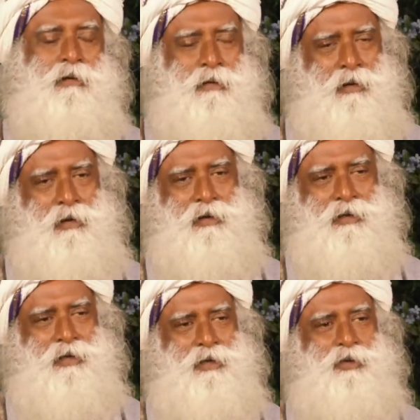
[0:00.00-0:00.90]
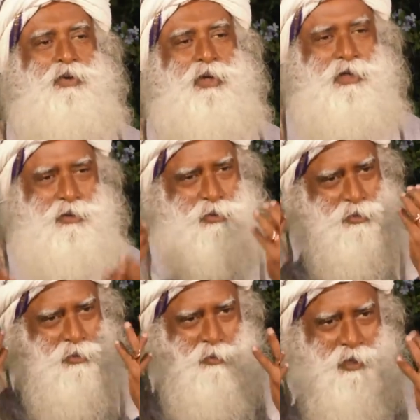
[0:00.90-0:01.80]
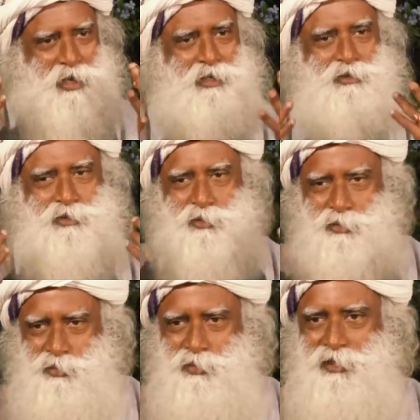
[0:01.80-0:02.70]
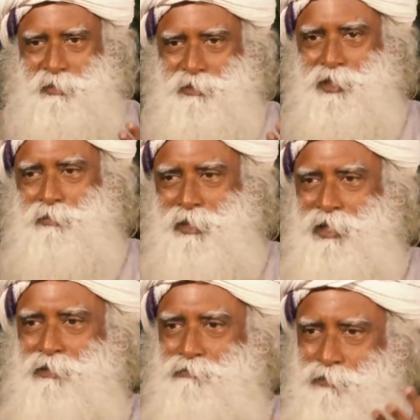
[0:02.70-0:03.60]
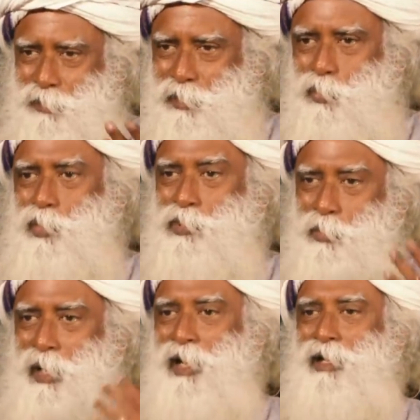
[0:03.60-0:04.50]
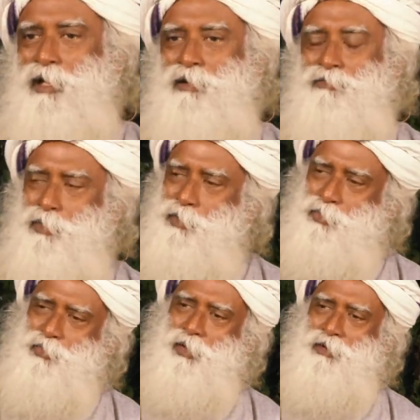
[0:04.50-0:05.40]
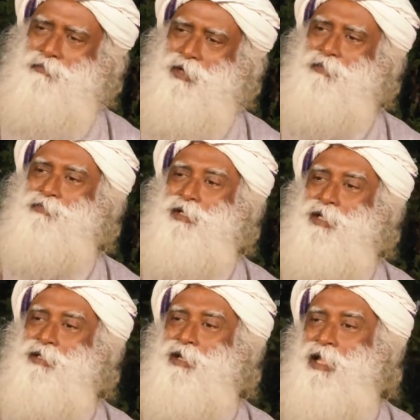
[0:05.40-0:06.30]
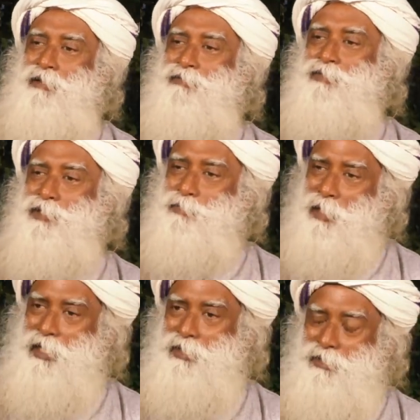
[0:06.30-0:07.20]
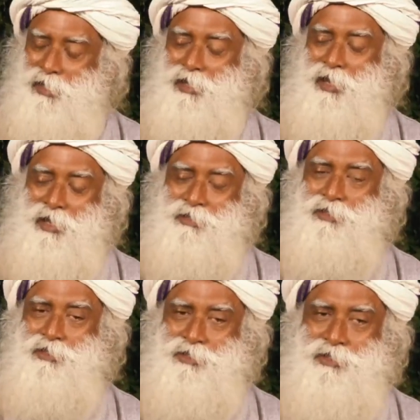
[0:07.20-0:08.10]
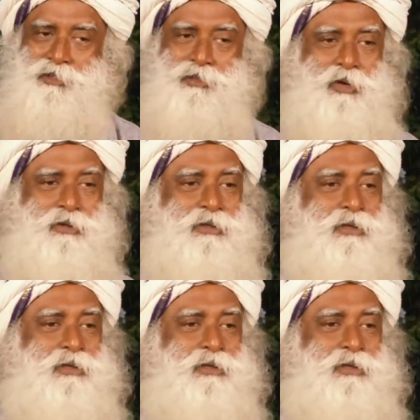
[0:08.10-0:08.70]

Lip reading: or you can use your brains to do something meaningful and worthwhile for you and for every other life on this planet. And this is not